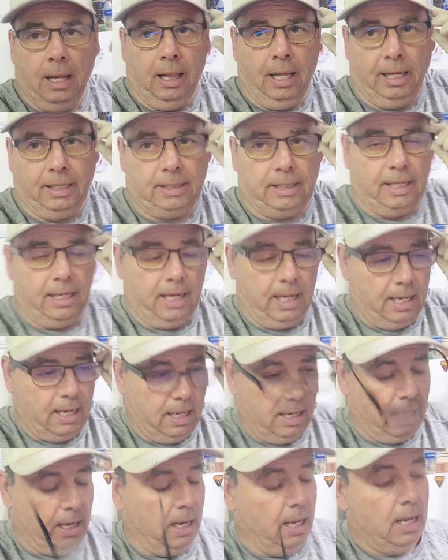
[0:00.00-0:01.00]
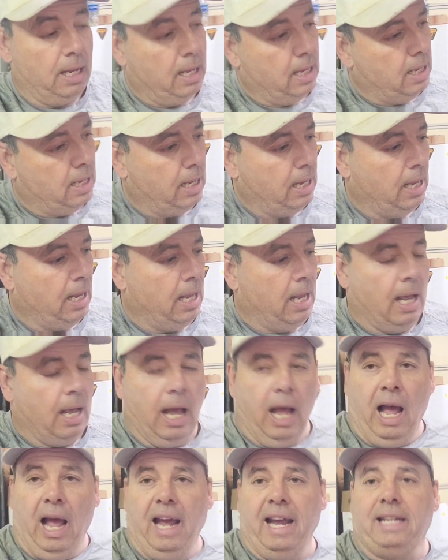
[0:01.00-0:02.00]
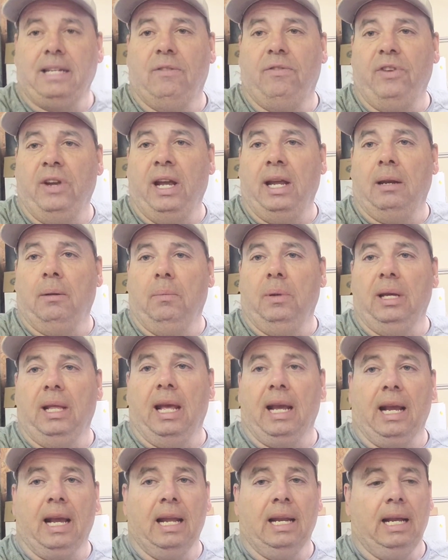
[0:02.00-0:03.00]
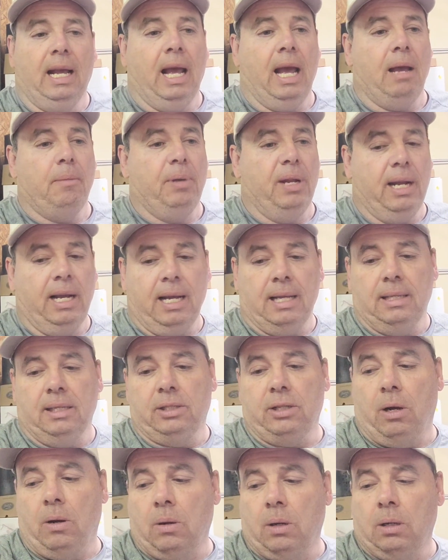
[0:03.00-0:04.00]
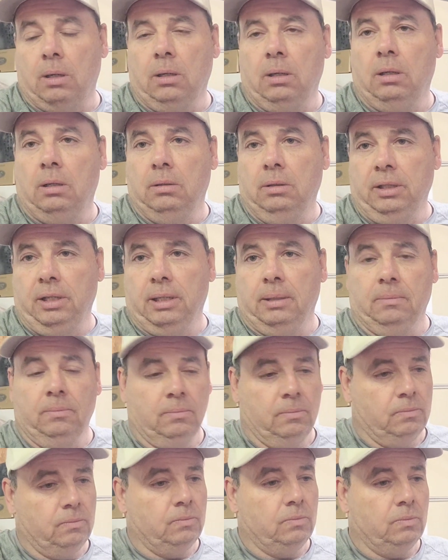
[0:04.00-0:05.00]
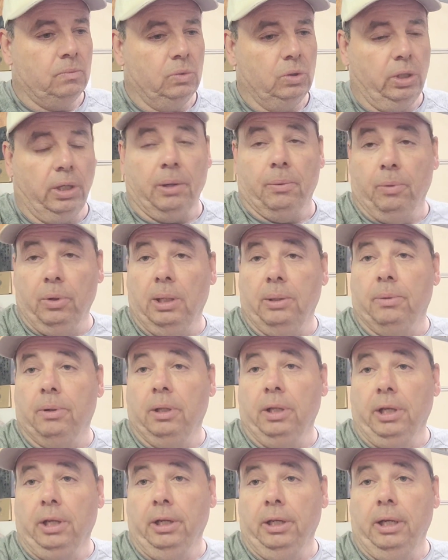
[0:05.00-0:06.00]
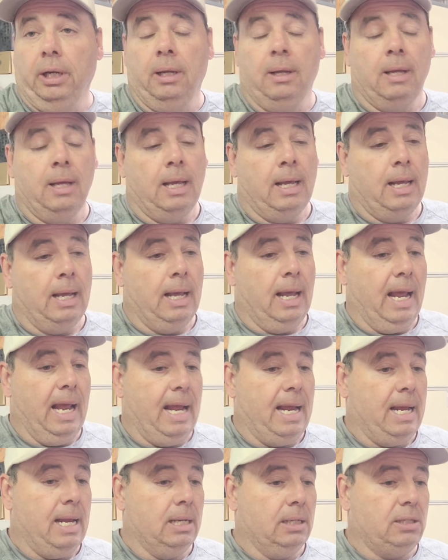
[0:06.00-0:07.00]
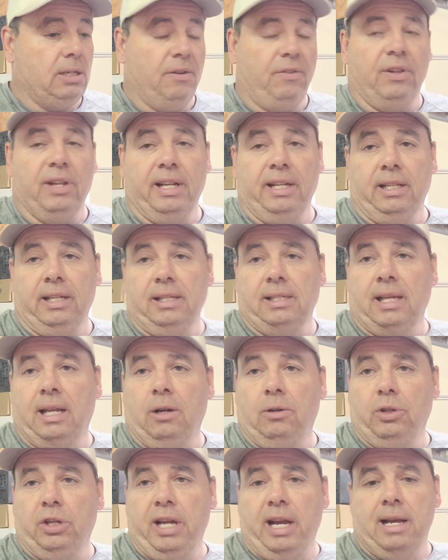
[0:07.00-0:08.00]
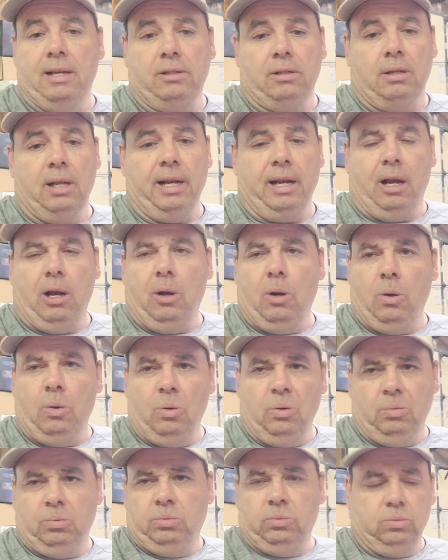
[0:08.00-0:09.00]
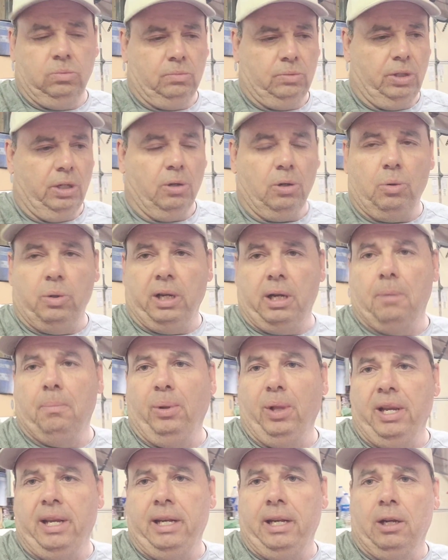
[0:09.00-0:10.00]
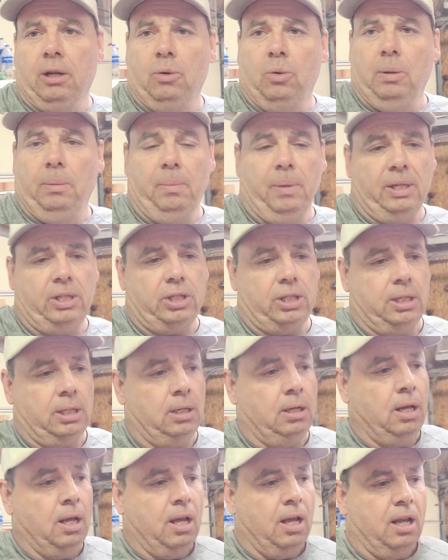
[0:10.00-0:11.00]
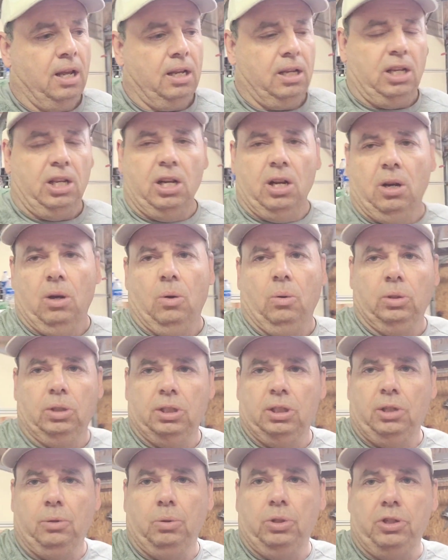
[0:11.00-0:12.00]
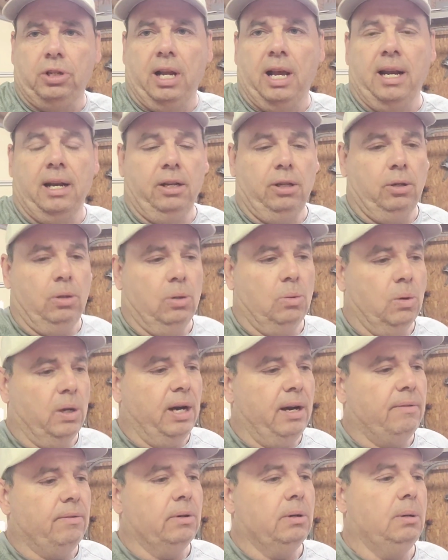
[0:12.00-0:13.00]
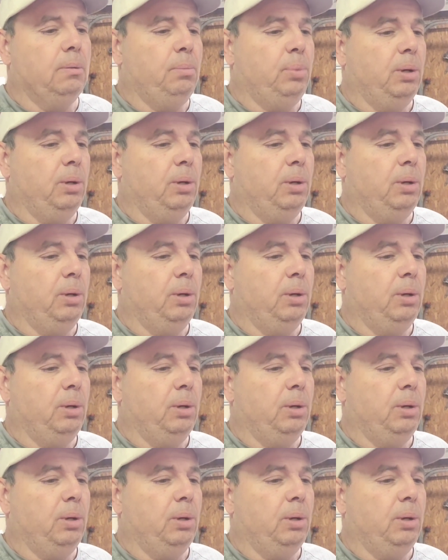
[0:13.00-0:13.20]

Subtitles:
I said, I hate to vent and be that kind of guy, but I got this car looking really, really good. And stuff like this, I know you guys are like, oh, you know, quit complaining, quit bitching, you know, just do what you got to do, whatever.